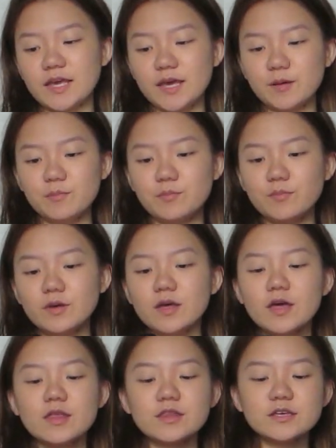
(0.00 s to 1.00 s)
tape.
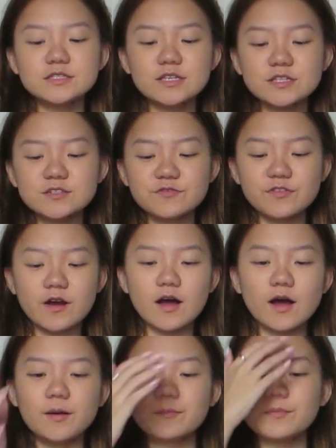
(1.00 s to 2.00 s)
This is
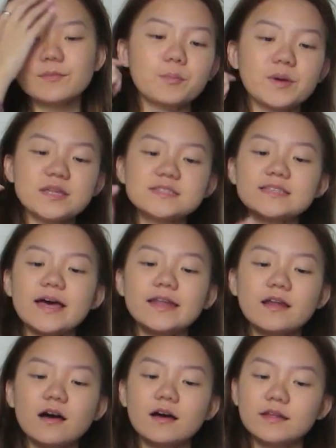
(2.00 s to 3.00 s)
from
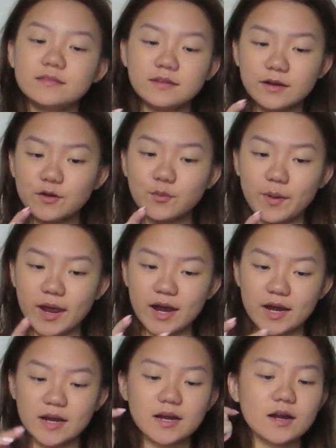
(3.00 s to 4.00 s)
Pinsan
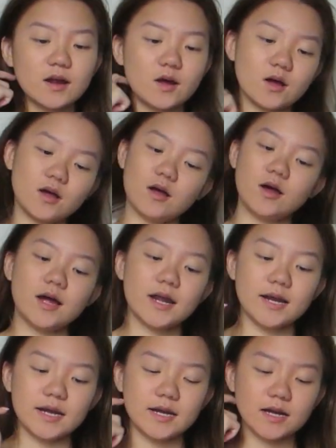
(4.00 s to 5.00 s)
Underwear.
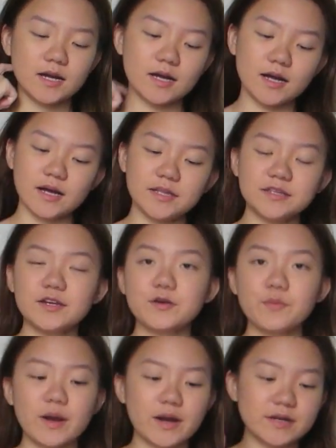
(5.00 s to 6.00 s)
Or
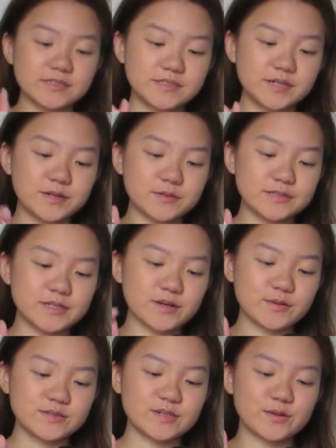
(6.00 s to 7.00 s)
underwear
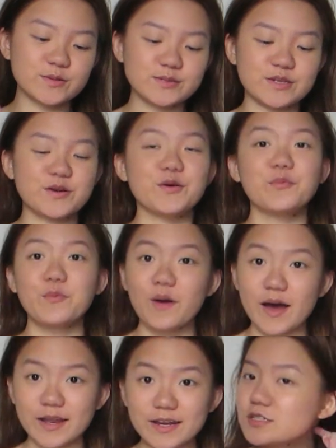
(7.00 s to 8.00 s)
00001.
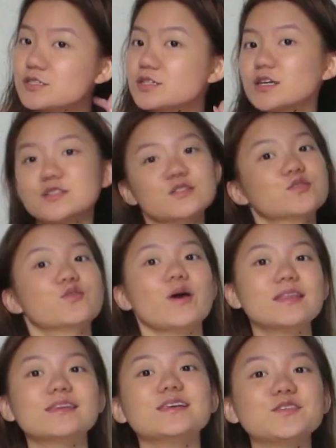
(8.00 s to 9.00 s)
It's just
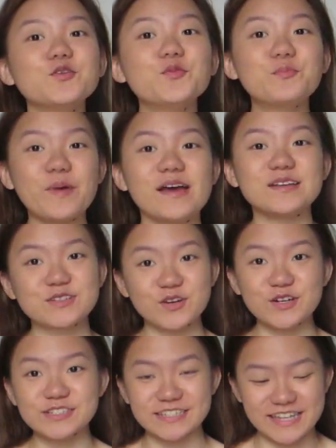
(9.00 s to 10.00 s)
22
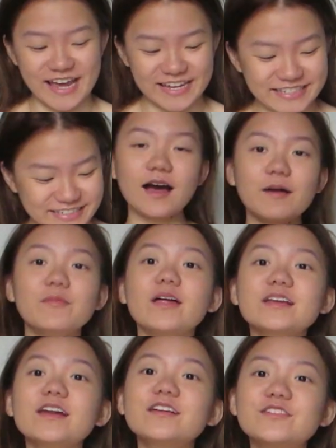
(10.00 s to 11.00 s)
pesos, guys. I'm
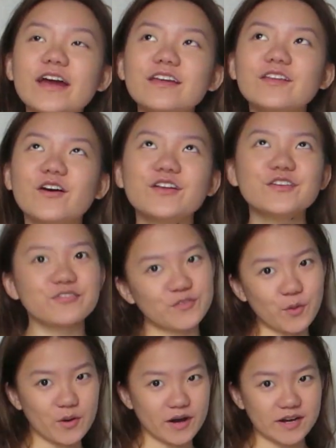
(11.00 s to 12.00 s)
not gonna try it on, of
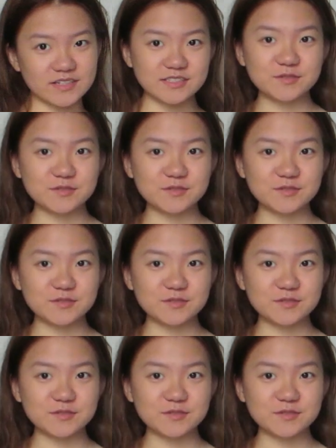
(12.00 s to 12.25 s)
course.